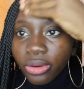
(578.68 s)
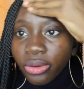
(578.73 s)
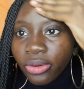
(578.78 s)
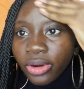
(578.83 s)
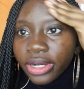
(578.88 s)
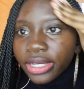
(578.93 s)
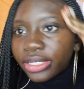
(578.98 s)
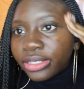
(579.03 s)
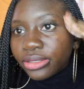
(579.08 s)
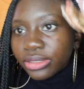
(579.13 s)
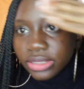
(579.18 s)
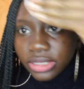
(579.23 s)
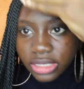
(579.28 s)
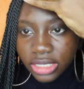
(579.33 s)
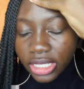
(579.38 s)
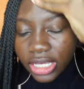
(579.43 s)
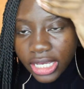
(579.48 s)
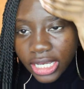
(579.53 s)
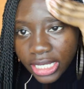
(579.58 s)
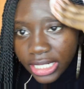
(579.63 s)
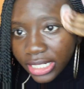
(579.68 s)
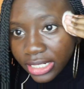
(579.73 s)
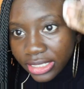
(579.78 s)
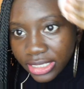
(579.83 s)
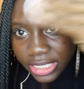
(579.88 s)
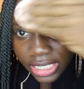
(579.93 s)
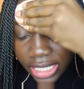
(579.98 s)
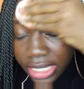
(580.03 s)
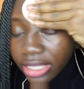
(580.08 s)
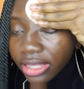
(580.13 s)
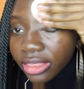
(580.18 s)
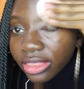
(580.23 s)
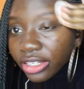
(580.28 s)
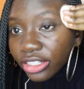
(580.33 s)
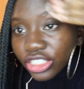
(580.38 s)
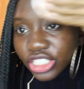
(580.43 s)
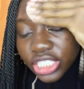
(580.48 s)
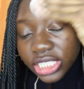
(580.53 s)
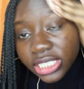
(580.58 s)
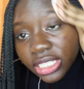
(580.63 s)
oils now see
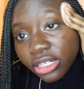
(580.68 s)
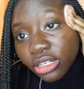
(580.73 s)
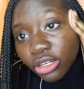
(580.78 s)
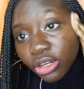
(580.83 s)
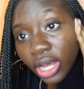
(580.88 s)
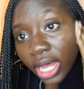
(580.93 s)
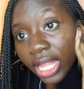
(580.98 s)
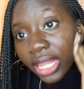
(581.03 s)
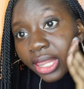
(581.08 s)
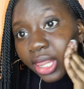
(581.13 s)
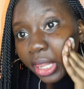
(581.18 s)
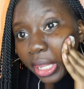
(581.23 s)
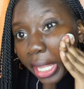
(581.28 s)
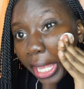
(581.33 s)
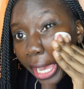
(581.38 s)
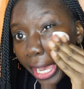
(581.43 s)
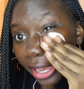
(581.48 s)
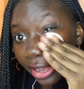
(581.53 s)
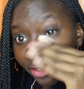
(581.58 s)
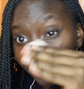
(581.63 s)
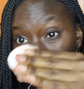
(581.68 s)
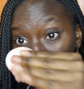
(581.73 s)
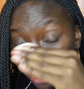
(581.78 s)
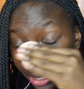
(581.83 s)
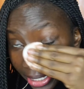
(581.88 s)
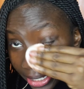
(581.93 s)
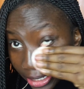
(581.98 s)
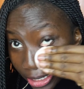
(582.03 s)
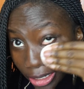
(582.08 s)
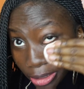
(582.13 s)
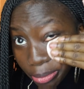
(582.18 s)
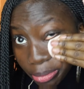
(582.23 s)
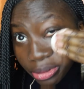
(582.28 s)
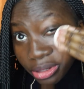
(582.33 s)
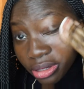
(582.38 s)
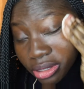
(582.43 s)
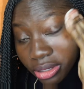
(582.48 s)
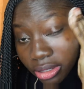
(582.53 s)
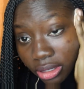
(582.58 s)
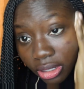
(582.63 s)
there's still a lot of makeup
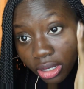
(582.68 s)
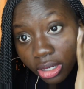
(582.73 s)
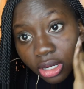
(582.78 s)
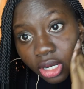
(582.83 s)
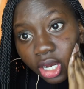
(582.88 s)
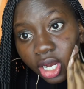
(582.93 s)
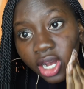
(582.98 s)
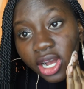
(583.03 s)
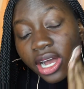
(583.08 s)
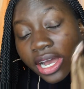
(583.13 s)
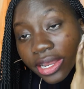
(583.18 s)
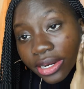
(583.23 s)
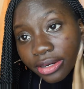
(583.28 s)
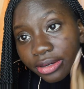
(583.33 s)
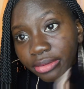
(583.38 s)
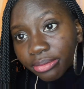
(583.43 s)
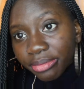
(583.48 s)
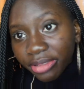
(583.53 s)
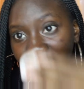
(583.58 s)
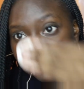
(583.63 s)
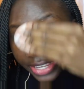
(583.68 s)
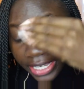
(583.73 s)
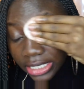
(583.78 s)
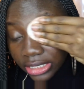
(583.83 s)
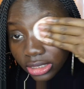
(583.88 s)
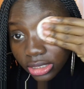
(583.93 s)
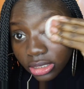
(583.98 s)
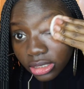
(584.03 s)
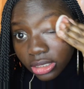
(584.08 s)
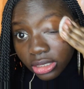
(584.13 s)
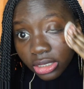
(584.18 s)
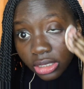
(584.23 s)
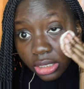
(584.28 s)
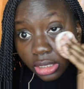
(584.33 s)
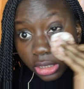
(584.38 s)
on my face